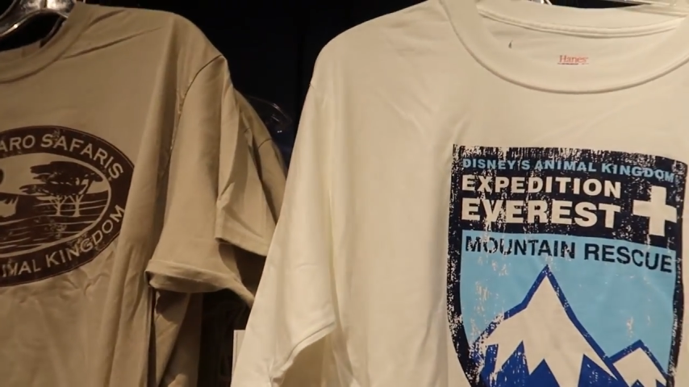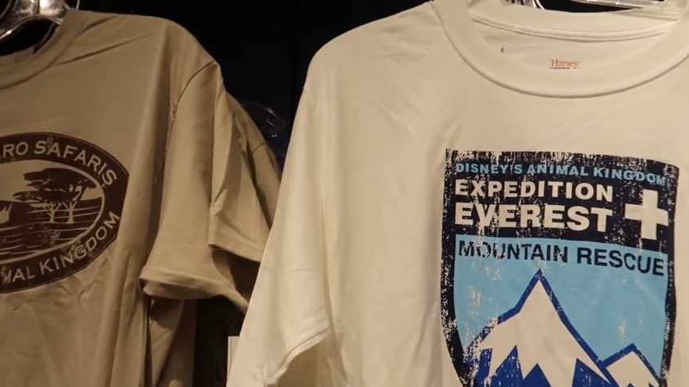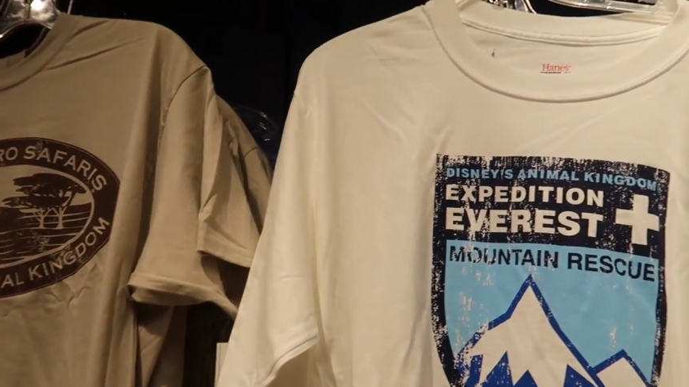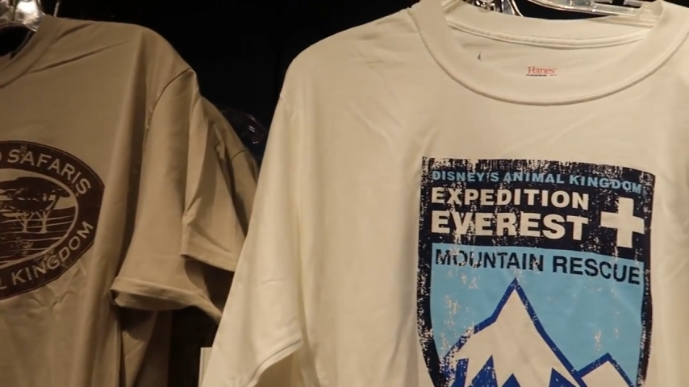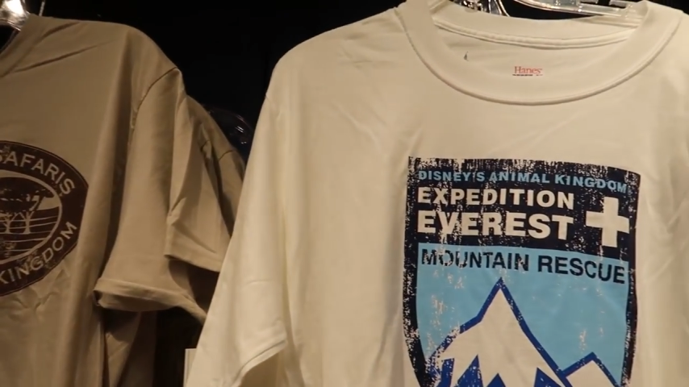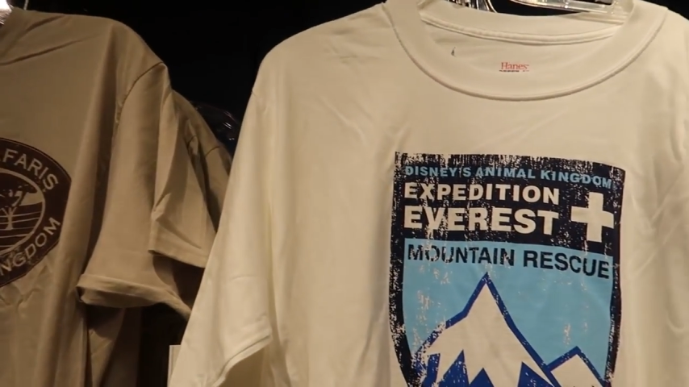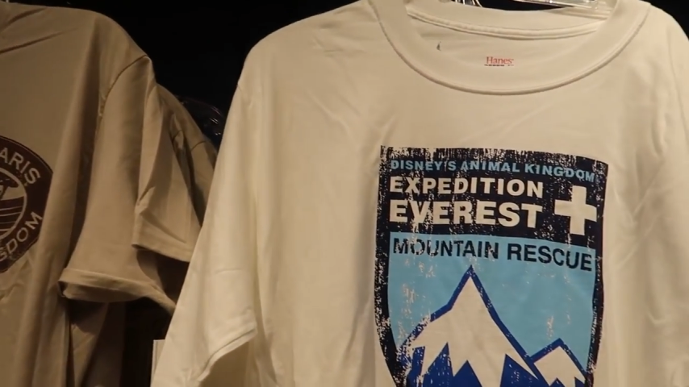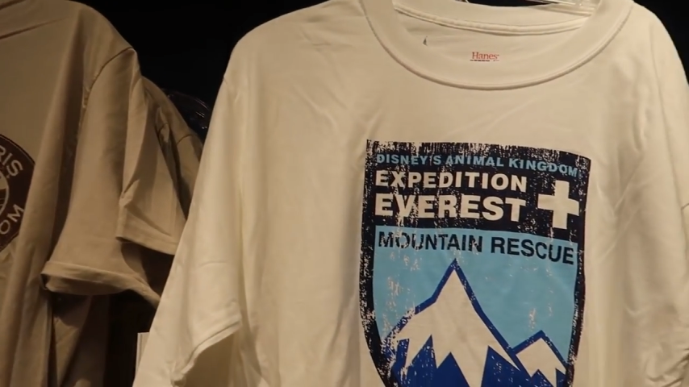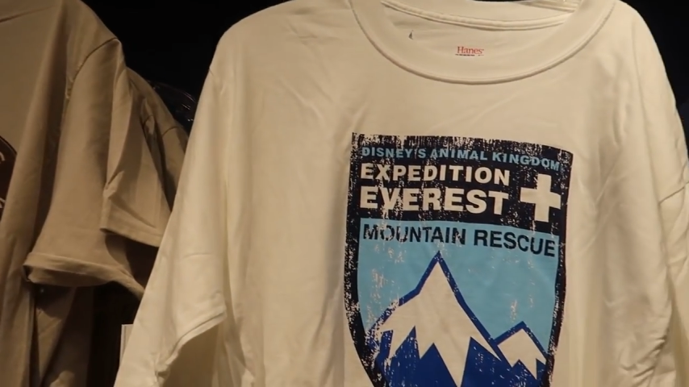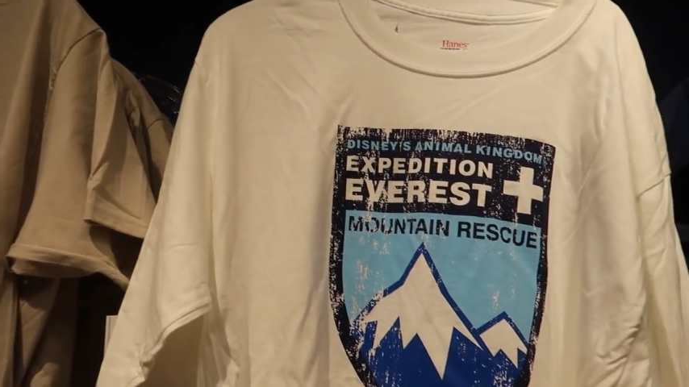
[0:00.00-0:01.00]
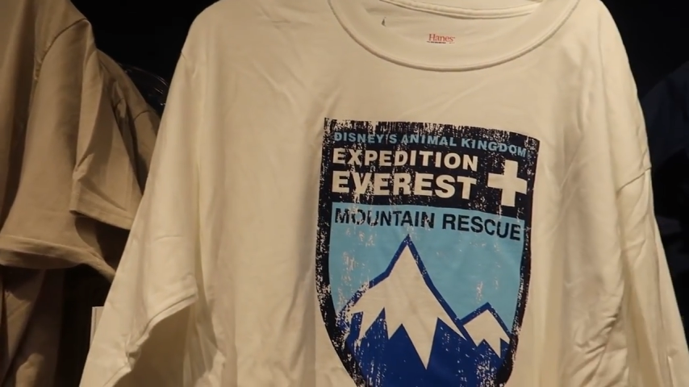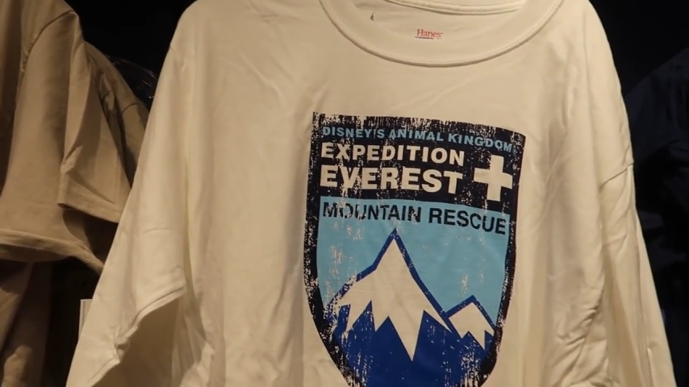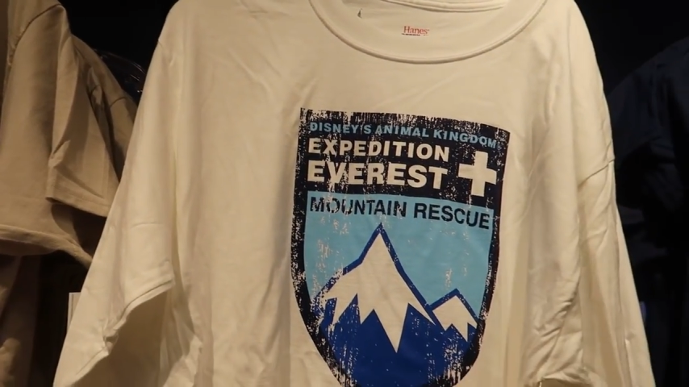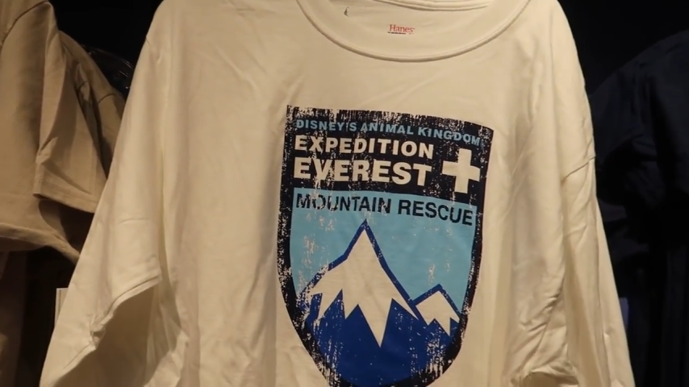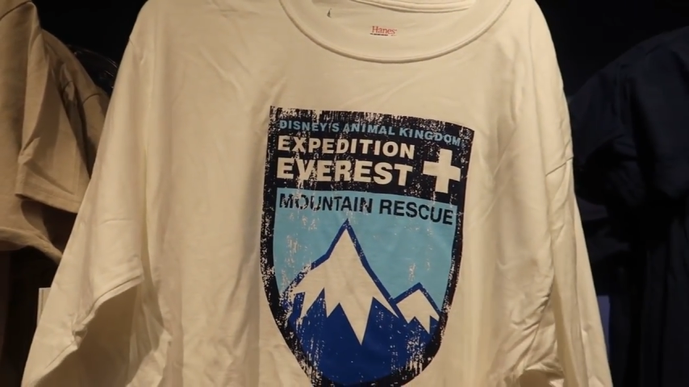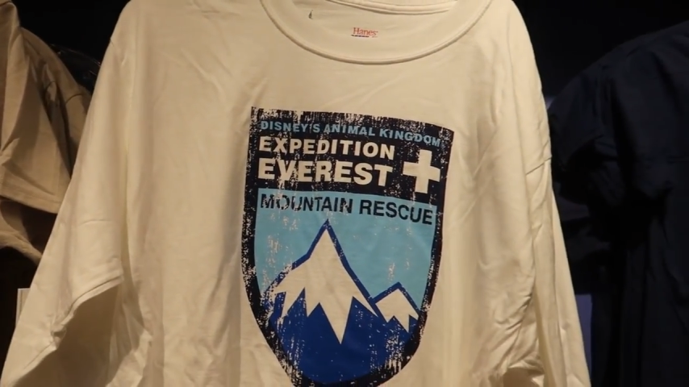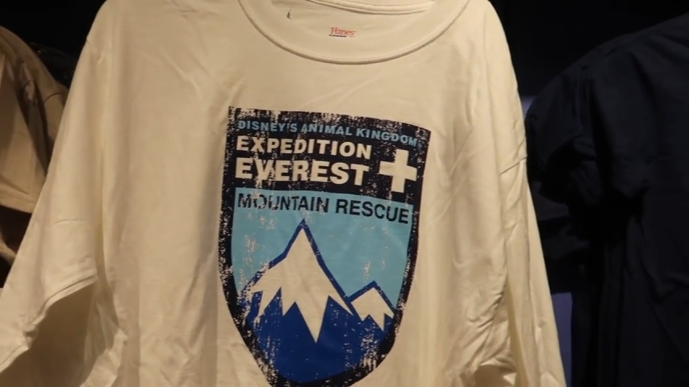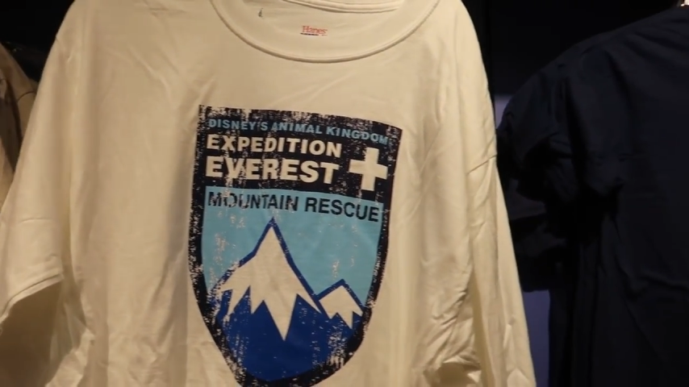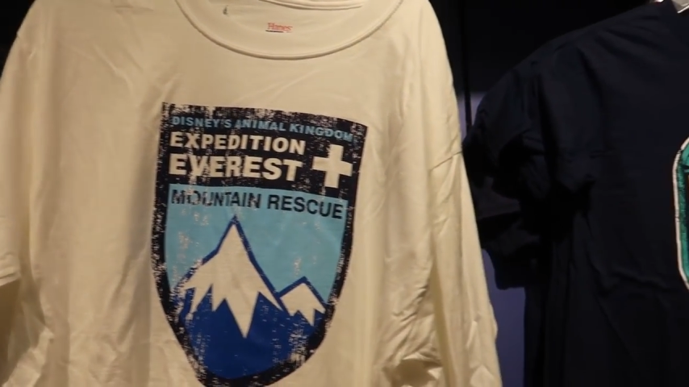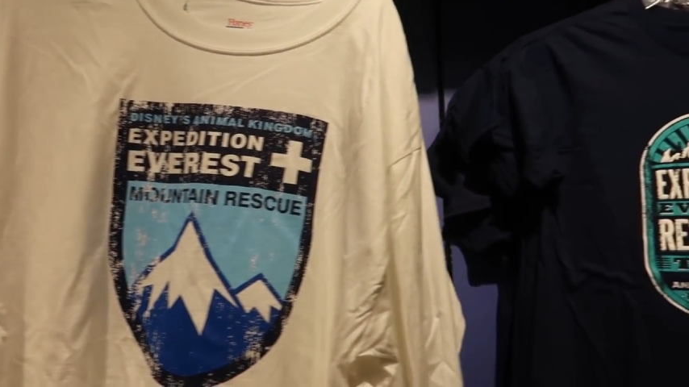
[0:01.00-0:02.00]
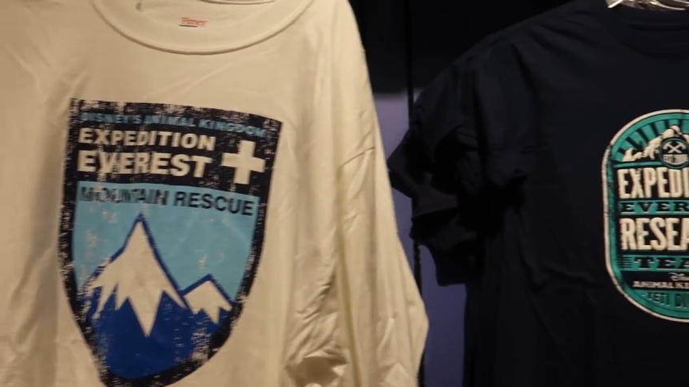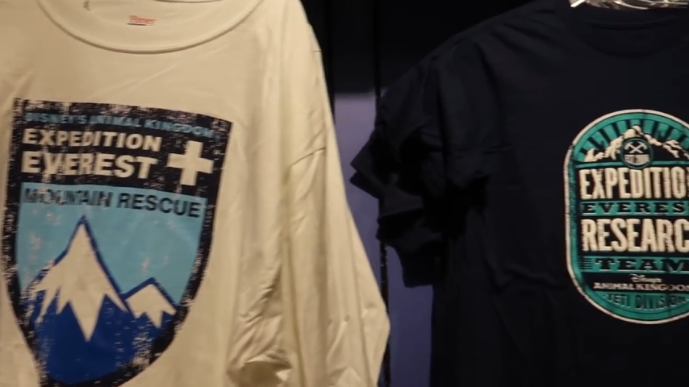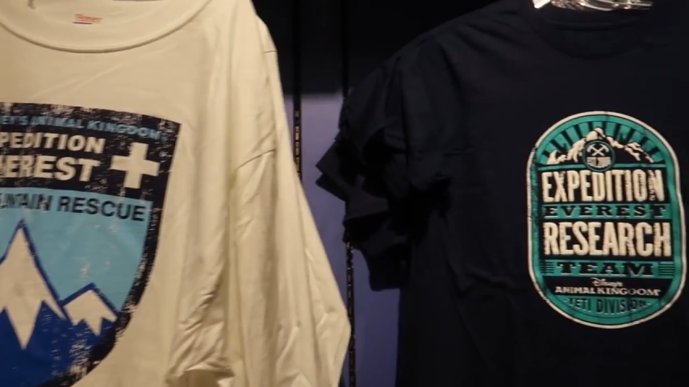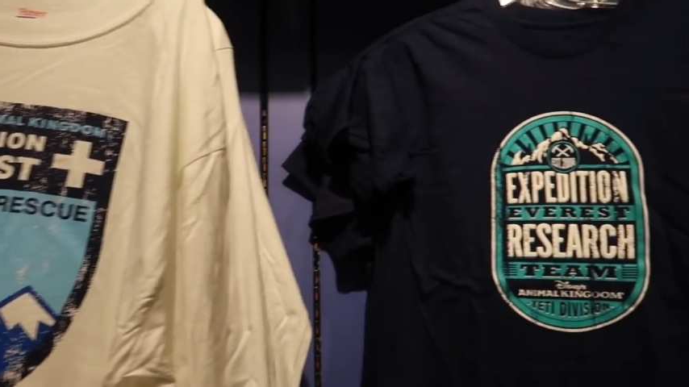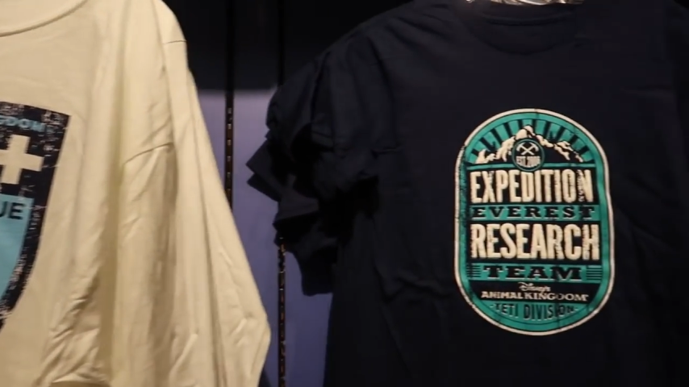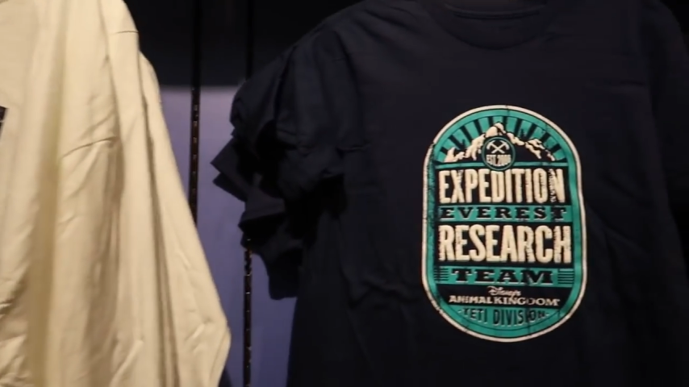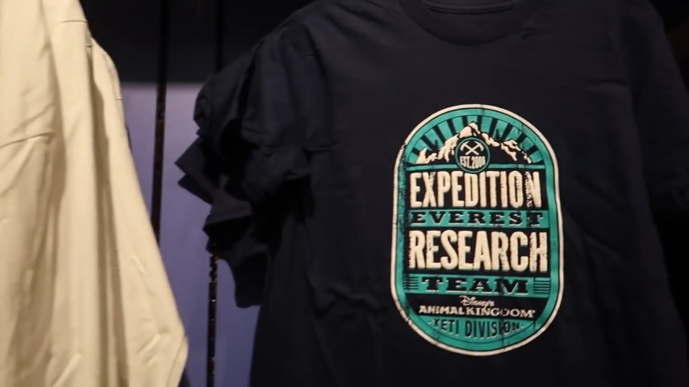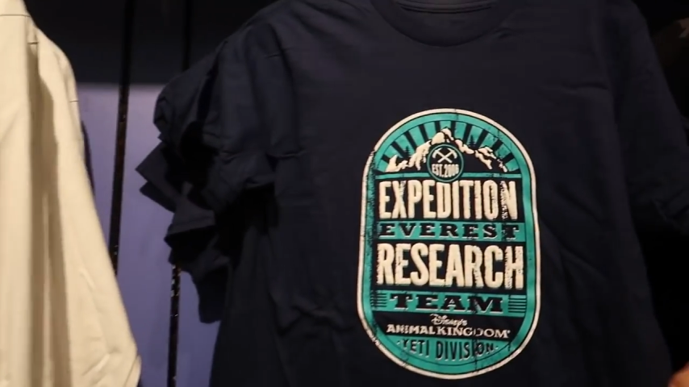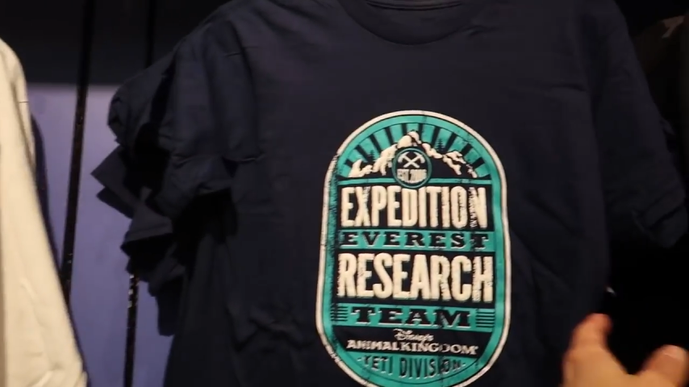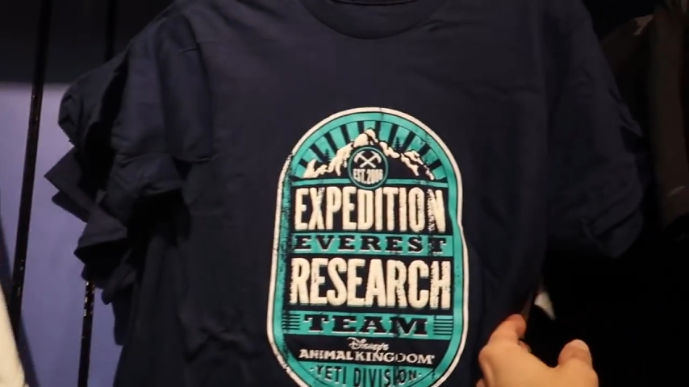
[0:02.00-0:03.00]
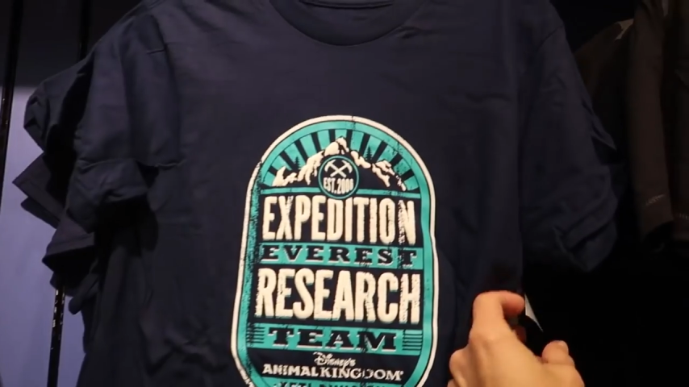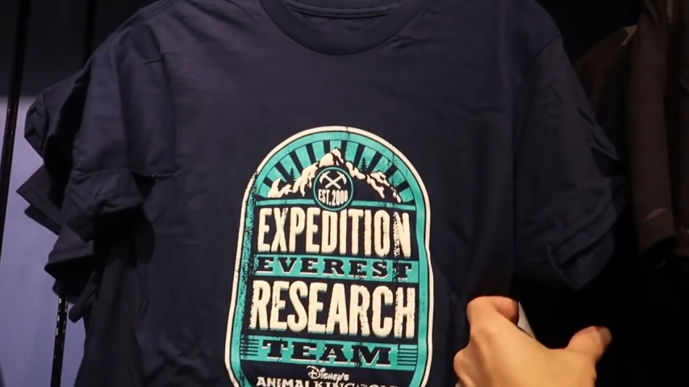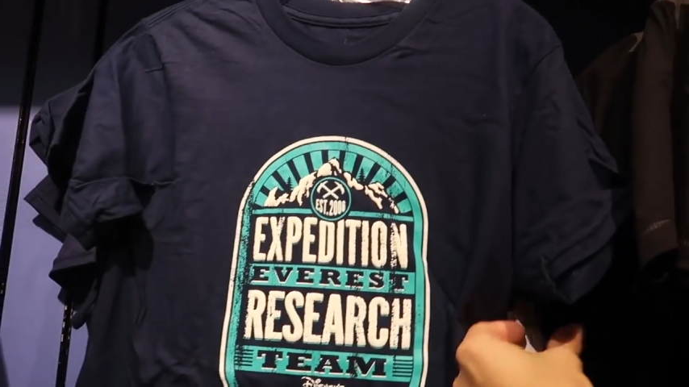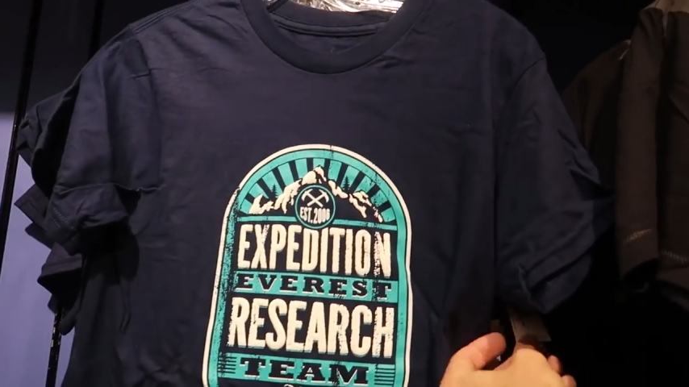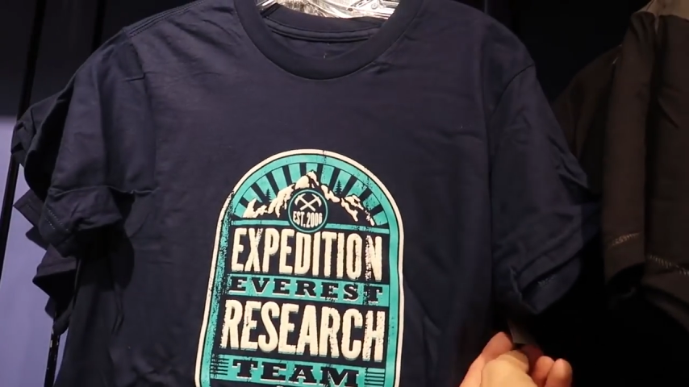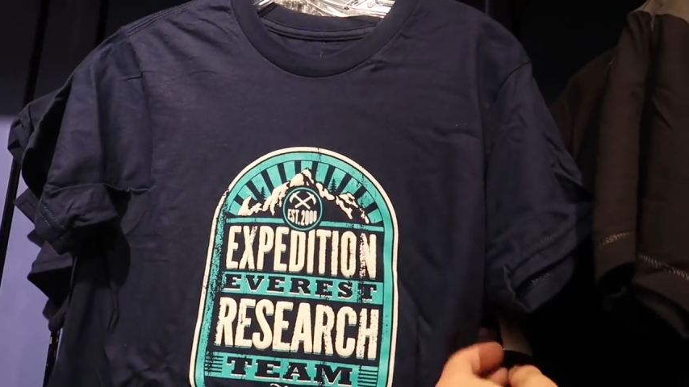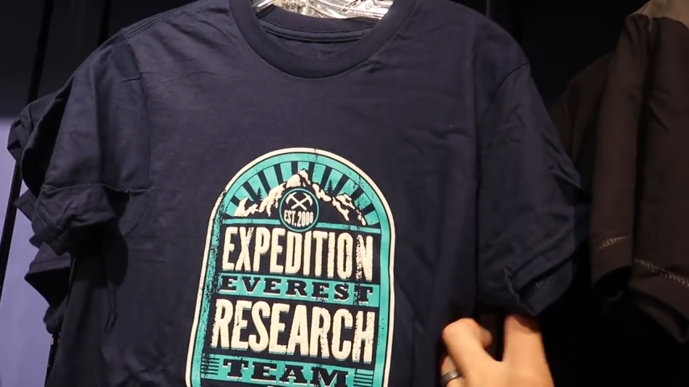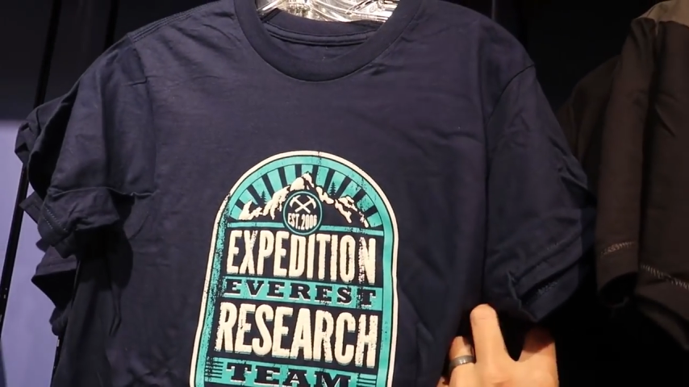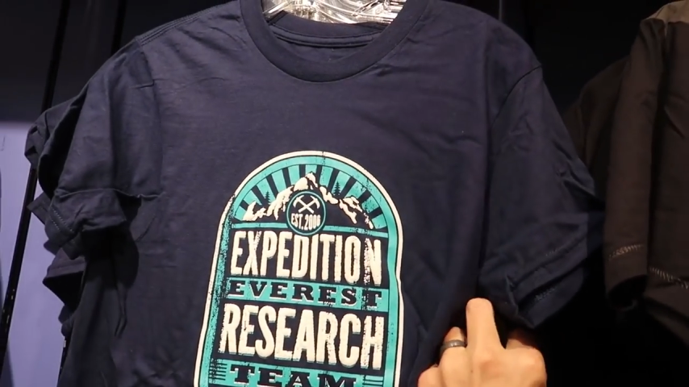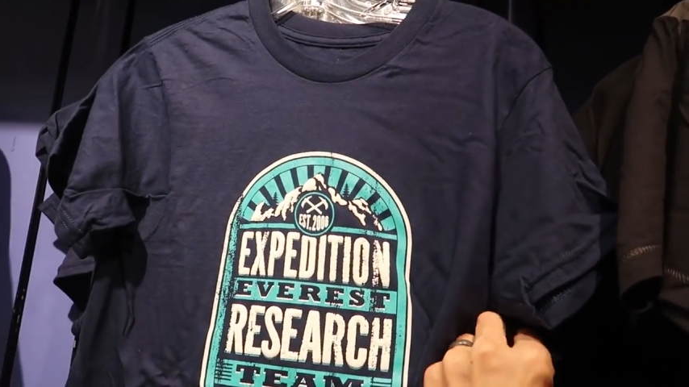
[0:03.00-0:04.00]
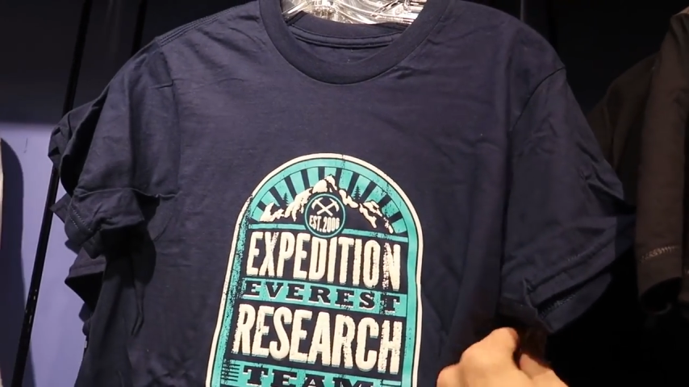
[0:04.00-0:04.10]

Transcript: Nobody's mouth can be seen.